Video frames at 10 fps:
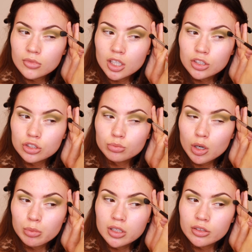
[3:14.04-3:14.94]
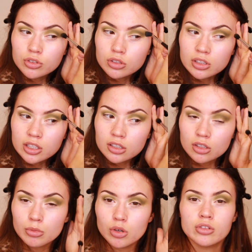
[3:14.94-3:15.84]
I should probably have done this
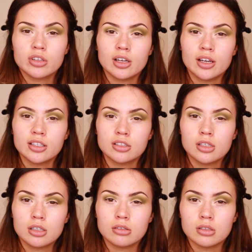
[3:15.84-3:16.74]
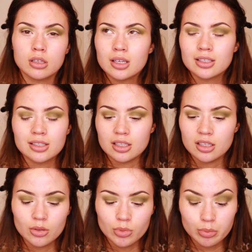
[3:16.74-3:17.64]
on my other eye so you could see
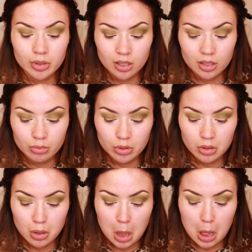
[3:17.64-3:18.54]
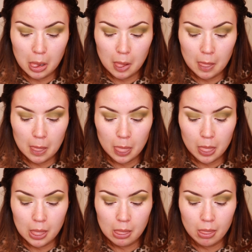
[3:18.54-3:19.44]
it a bit better, but
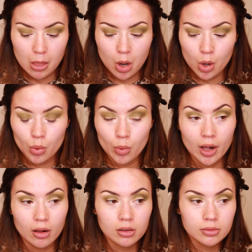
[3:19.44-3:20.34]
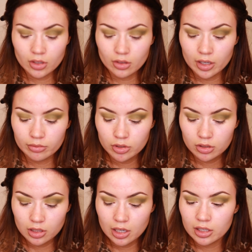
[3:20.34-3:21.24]
oh well. Right, I'm
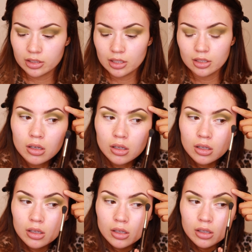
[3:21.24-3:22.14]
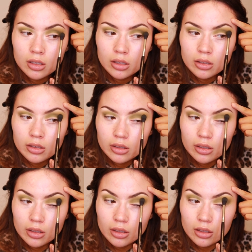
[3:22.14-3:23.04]
just going to add a little bit more
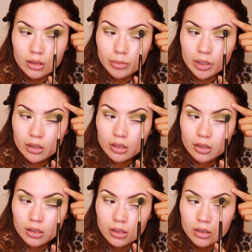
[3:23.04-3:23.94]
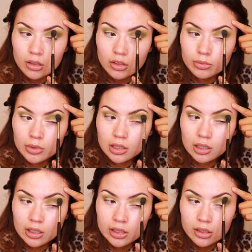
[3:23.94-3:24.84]
to this bit of my
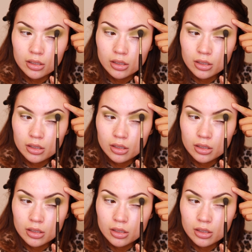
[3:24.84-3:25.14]
eye